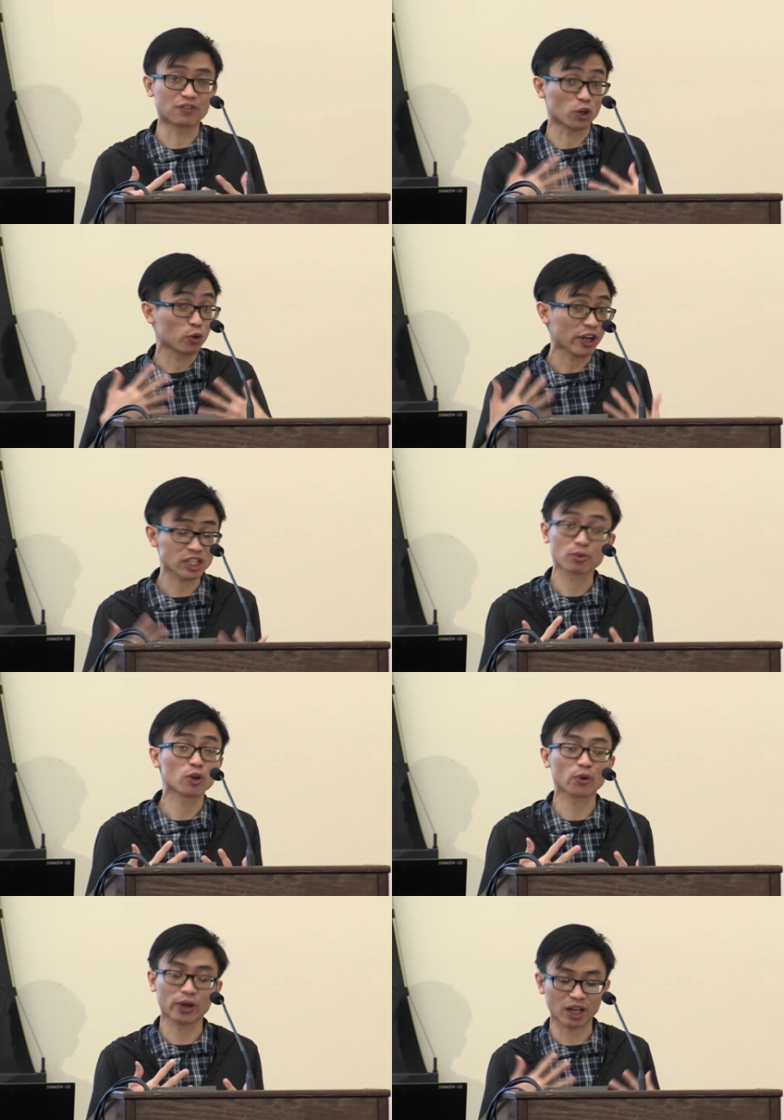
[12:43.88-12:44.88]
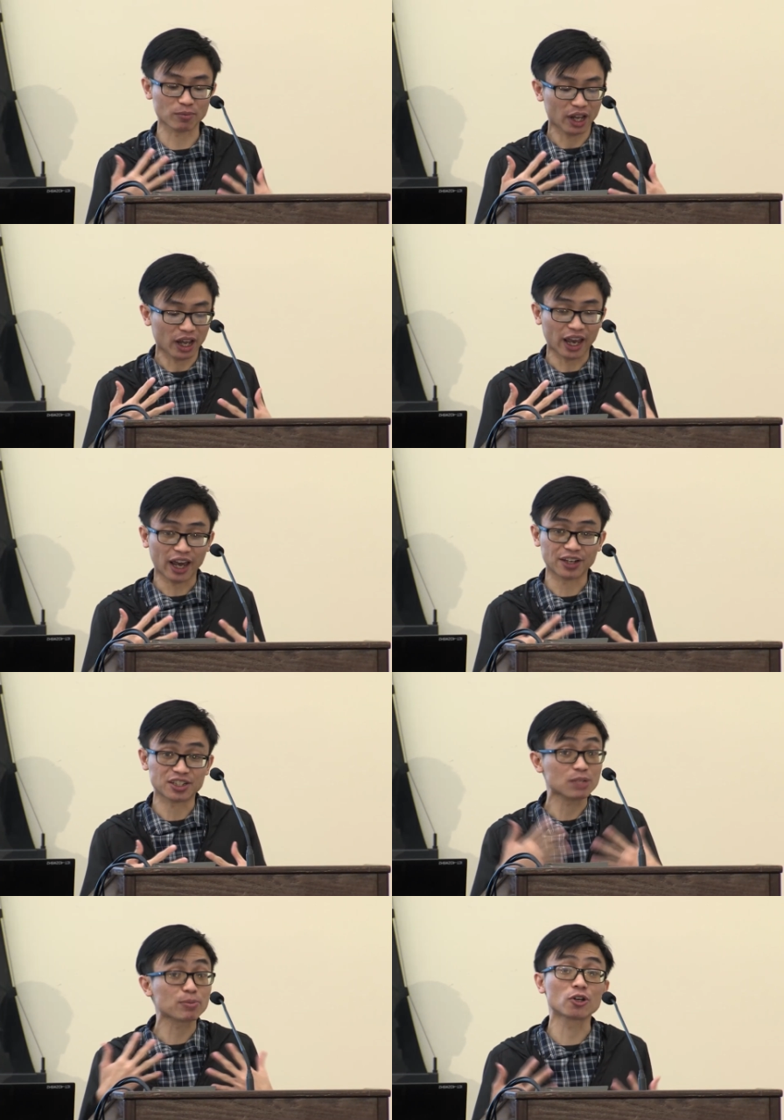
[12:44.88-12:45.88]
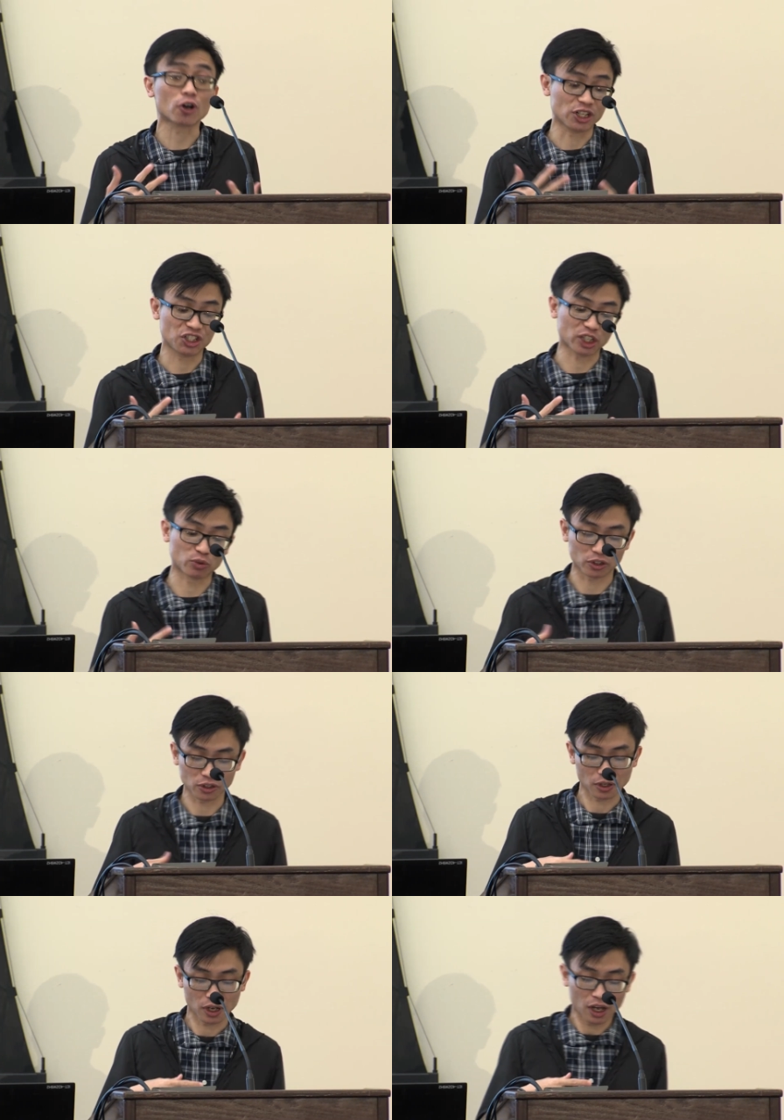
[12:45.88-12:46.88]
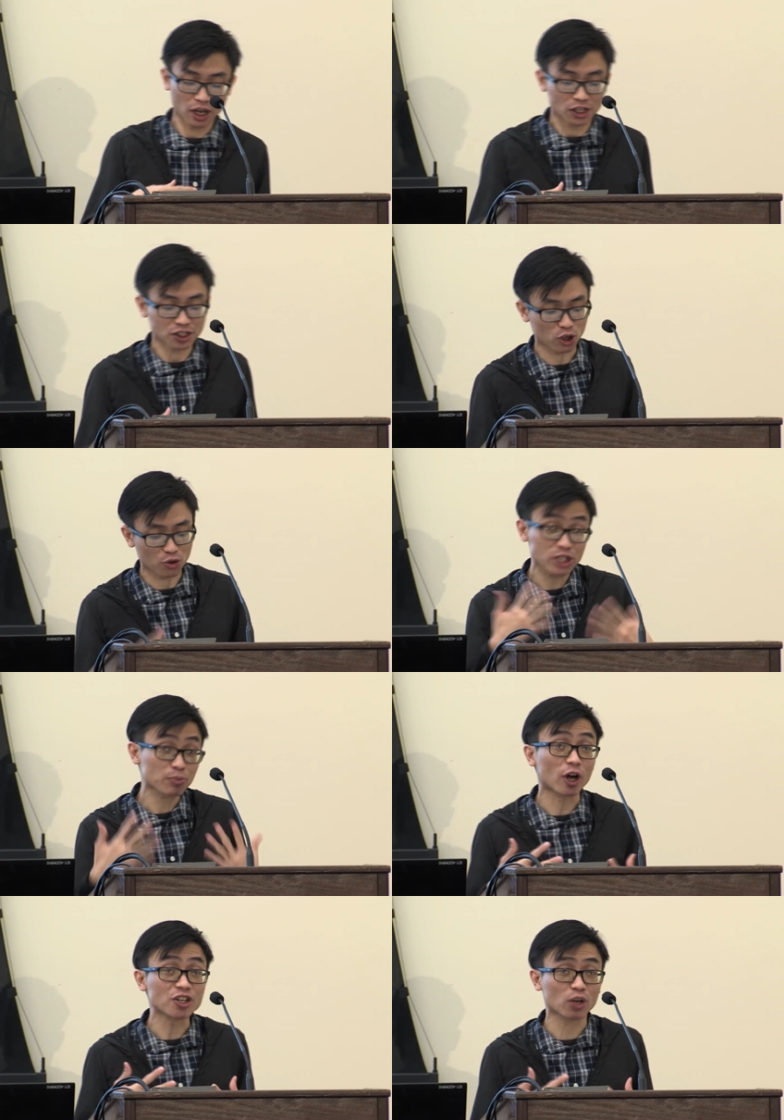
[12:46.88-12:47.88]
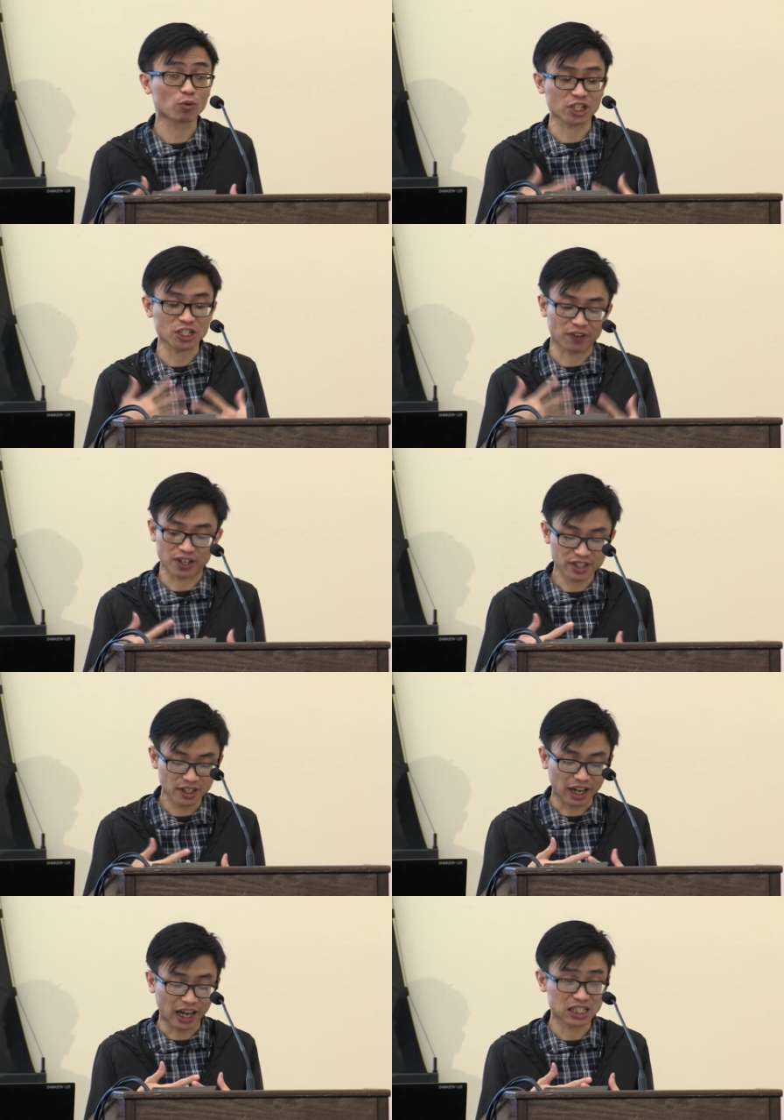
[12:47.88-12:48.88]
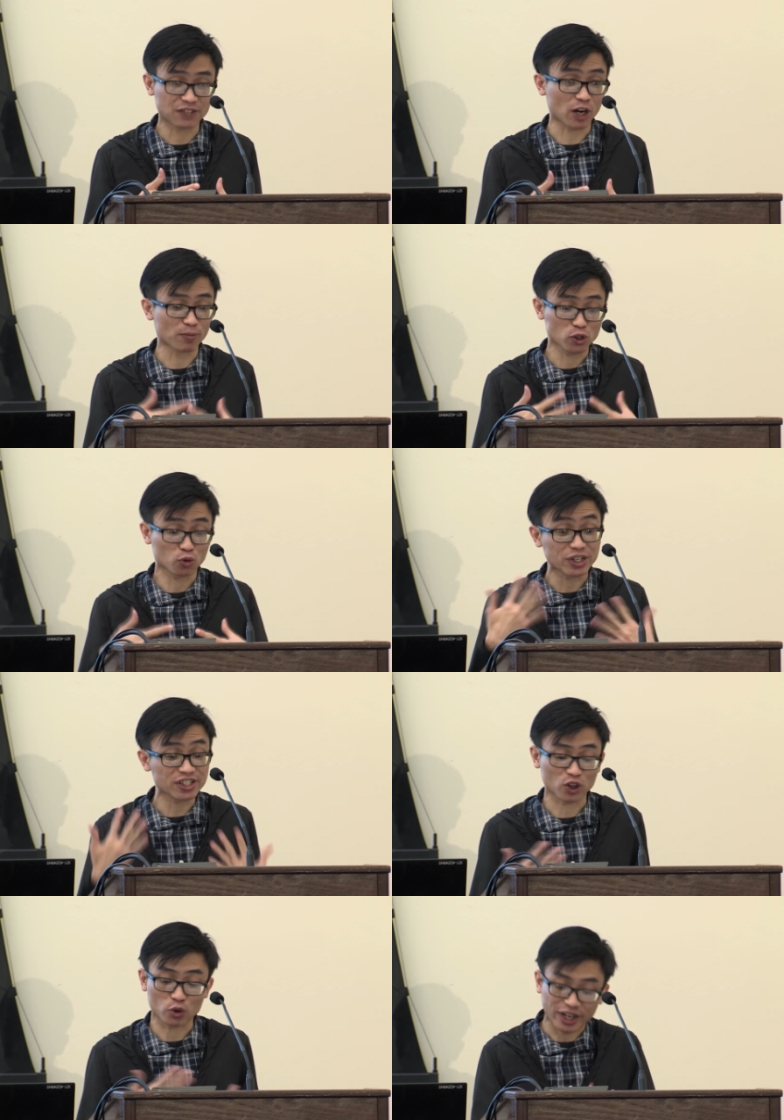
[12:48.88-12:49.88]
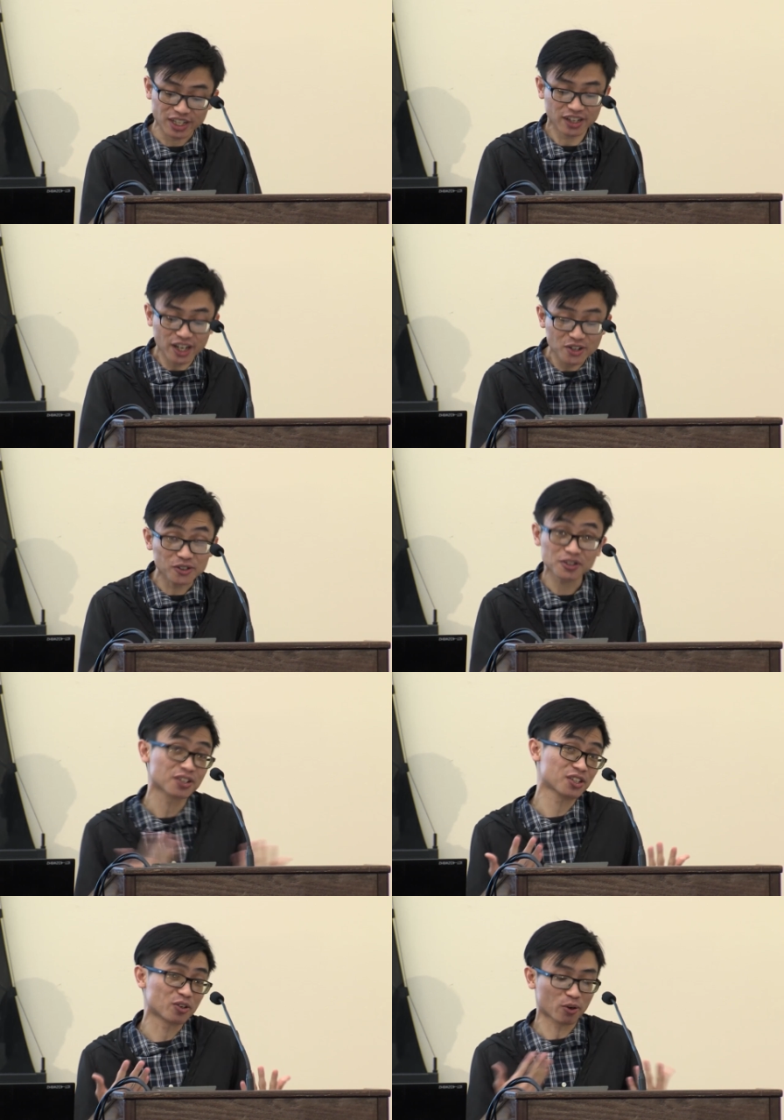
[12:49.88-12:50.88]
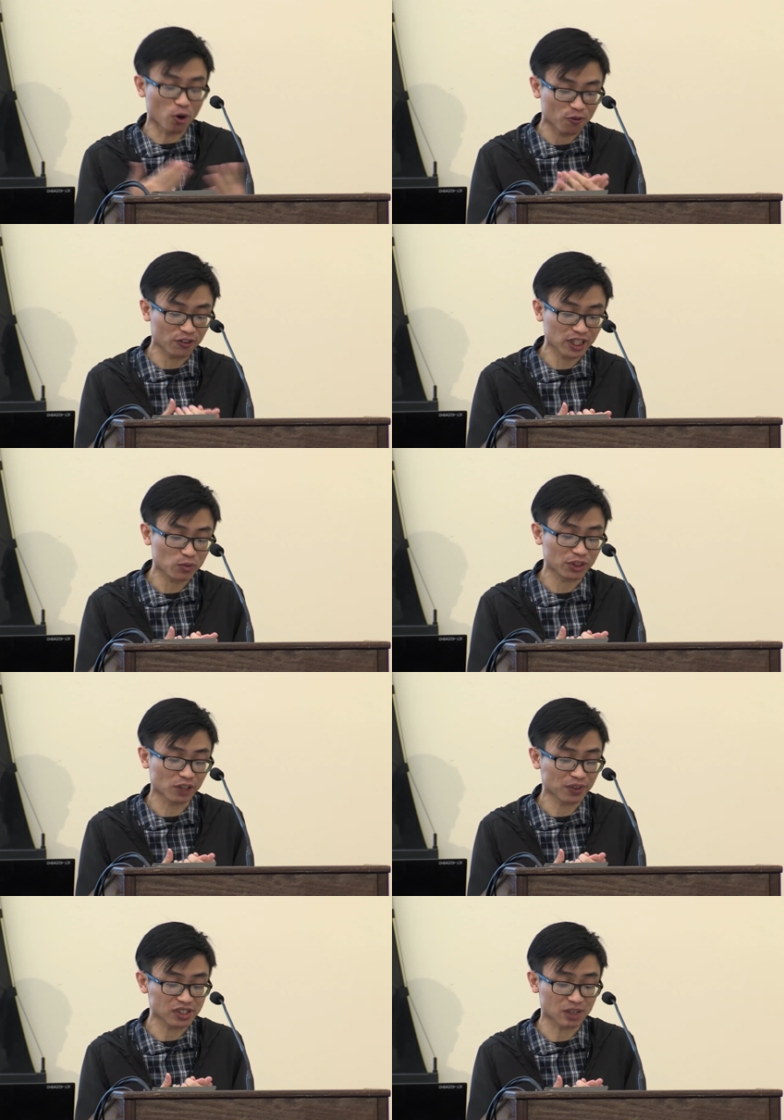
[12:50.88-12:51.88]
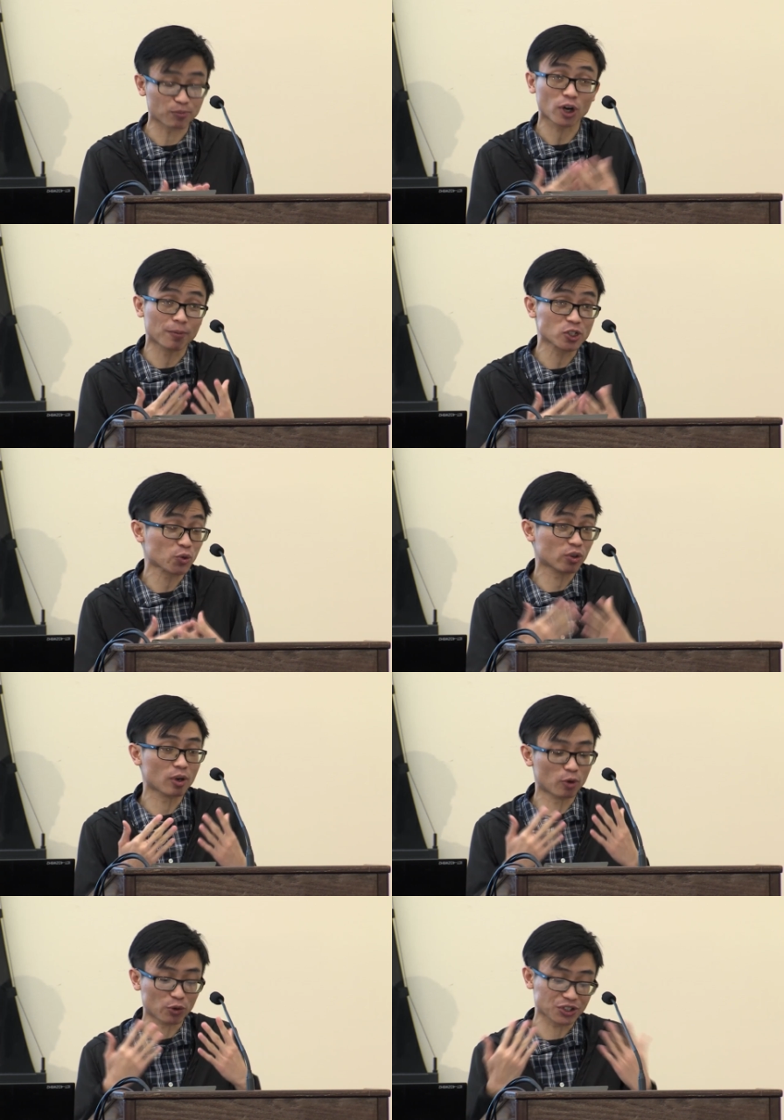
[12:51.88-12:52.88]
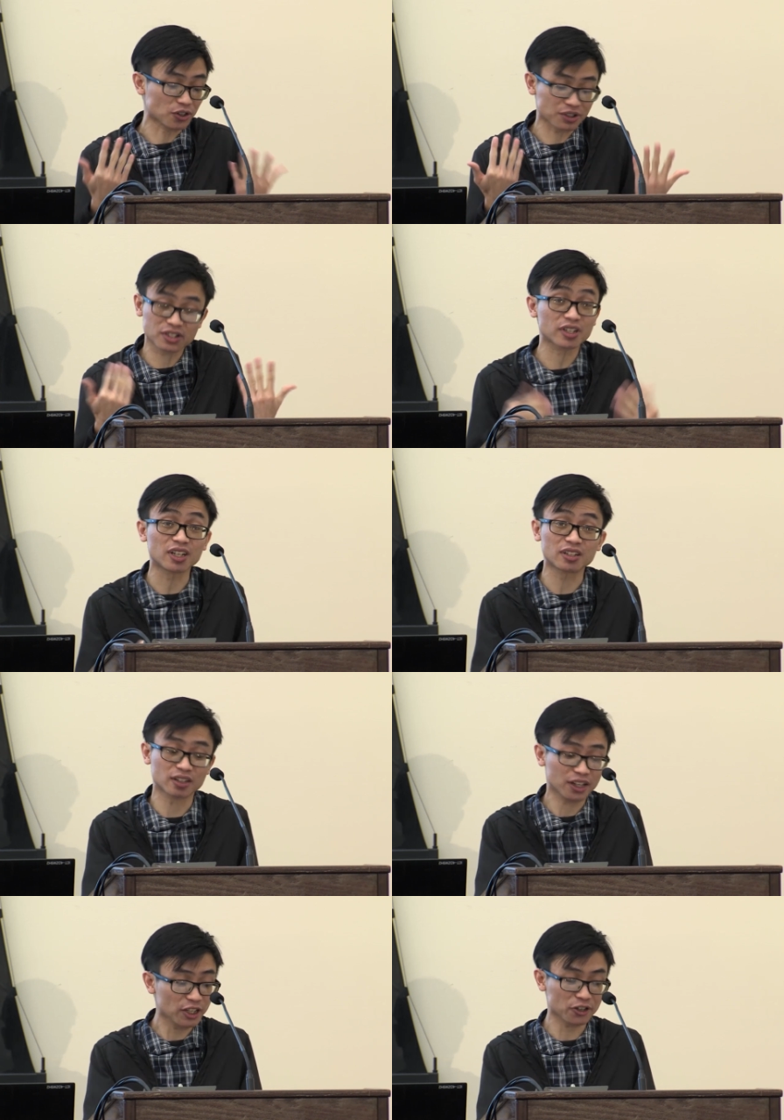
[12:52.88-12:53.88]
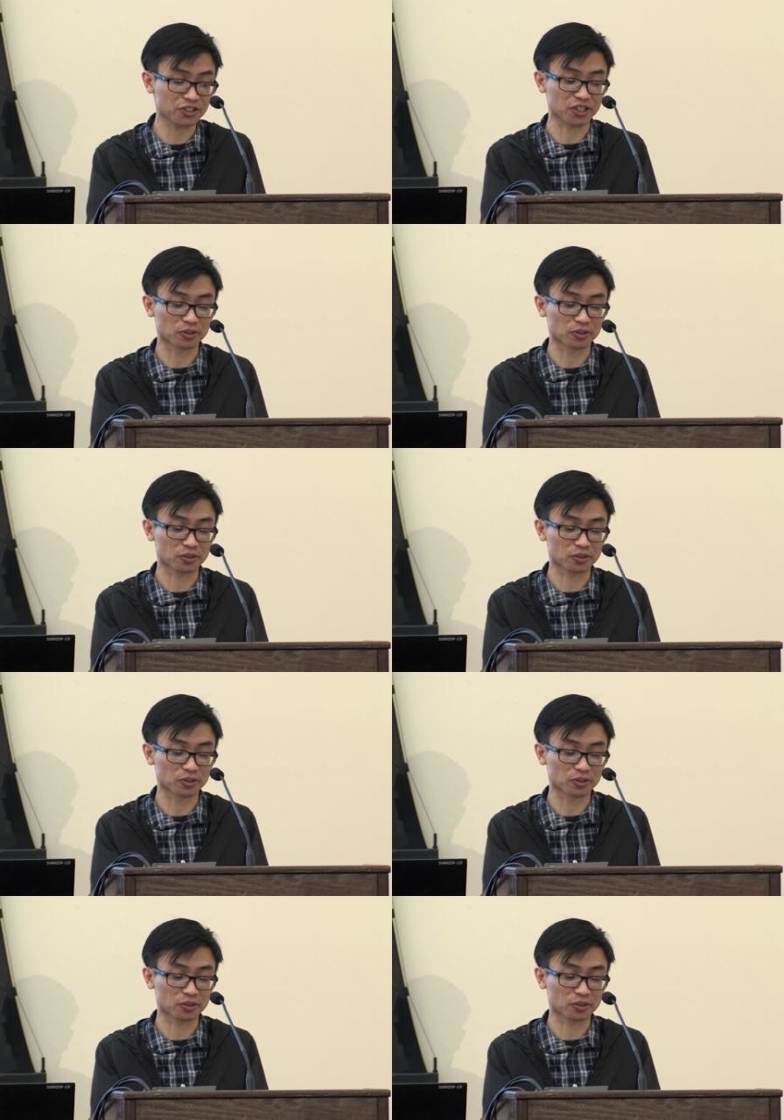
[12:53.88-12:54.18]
our grants program and DPR in general. So this project was just funded as of our most recent grant cycle, so hopefully there'll be some promising results in a year or two.